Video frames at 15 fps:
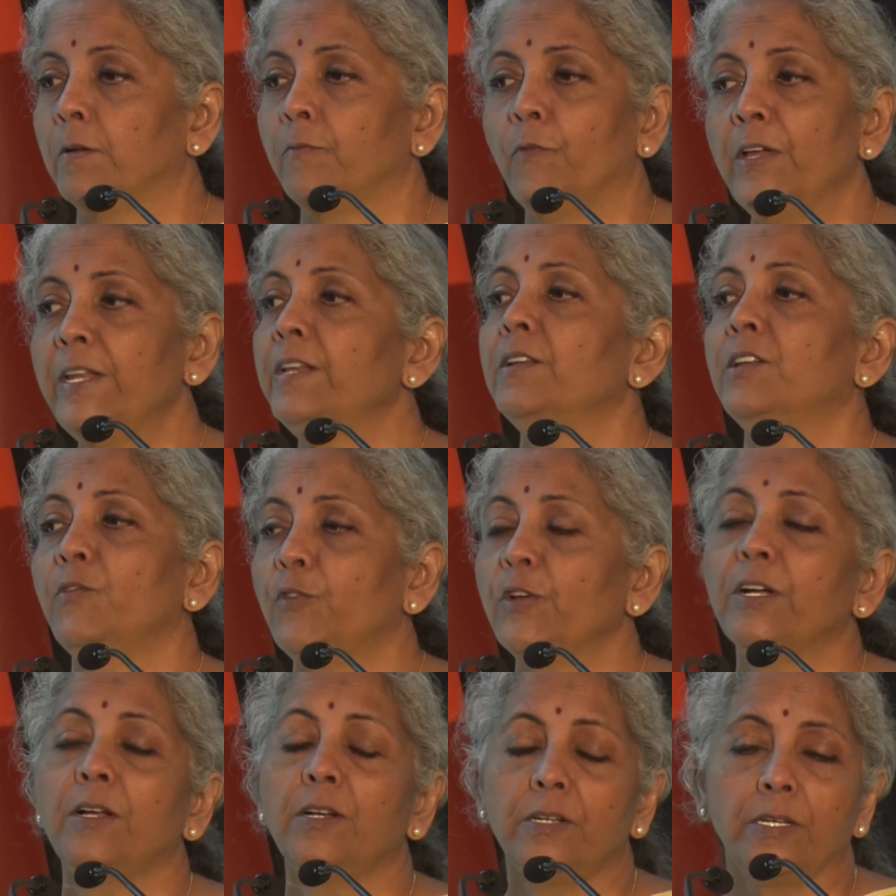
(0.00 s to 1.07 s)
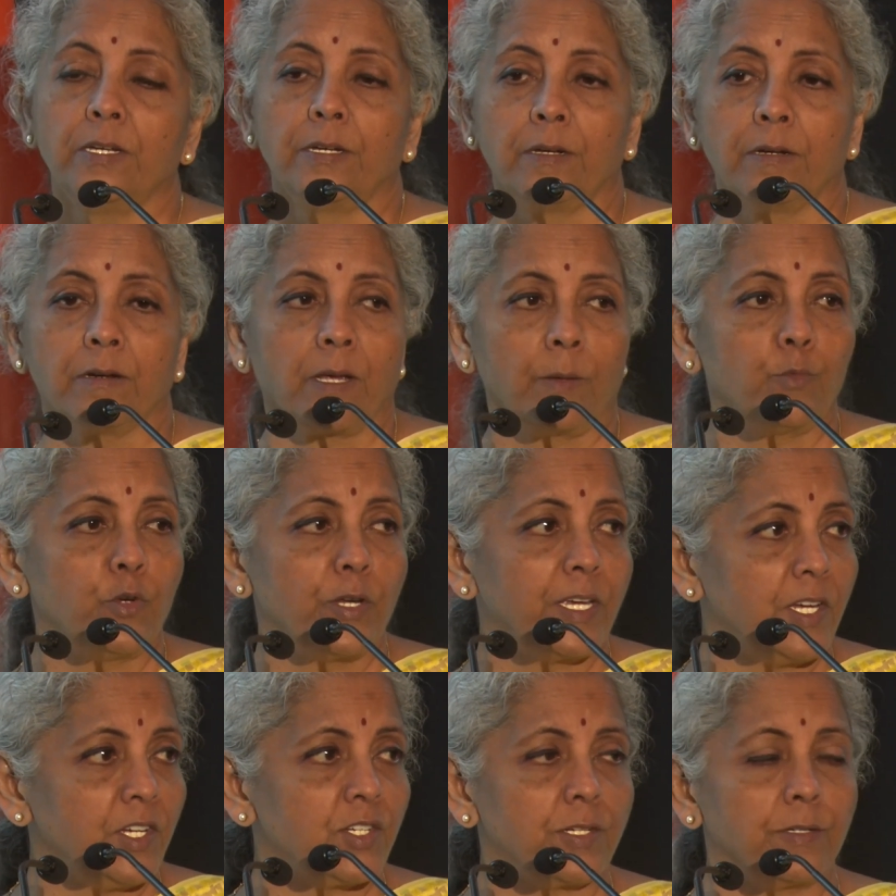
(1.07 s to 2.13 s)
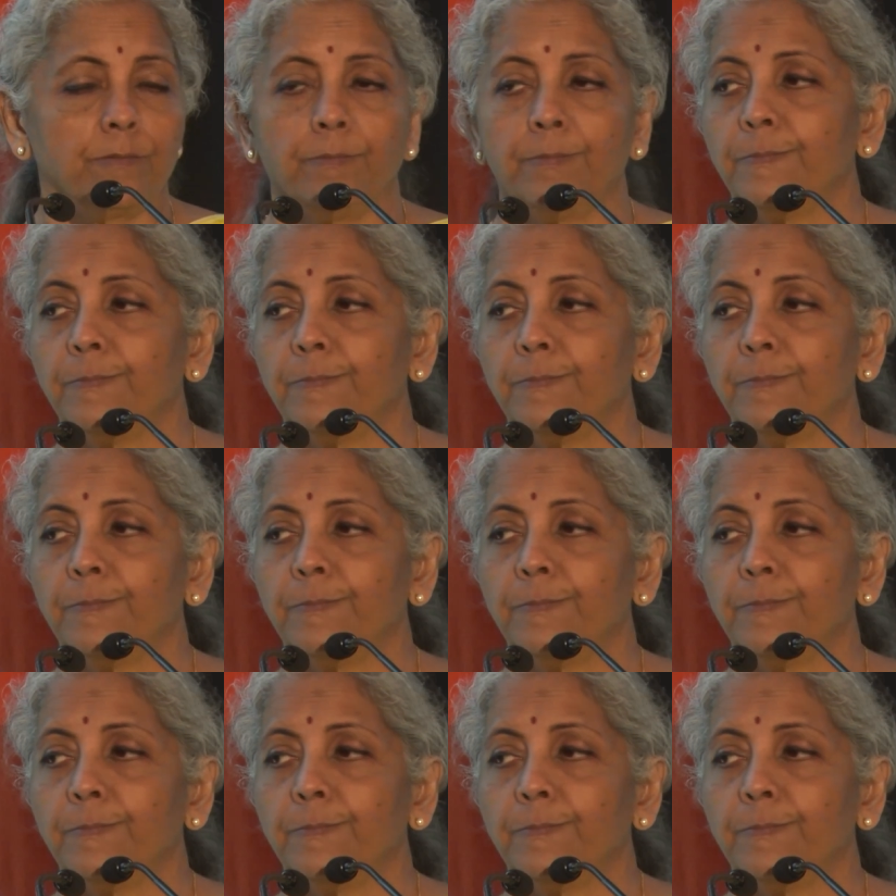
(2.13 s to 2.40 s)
very difficult in communication,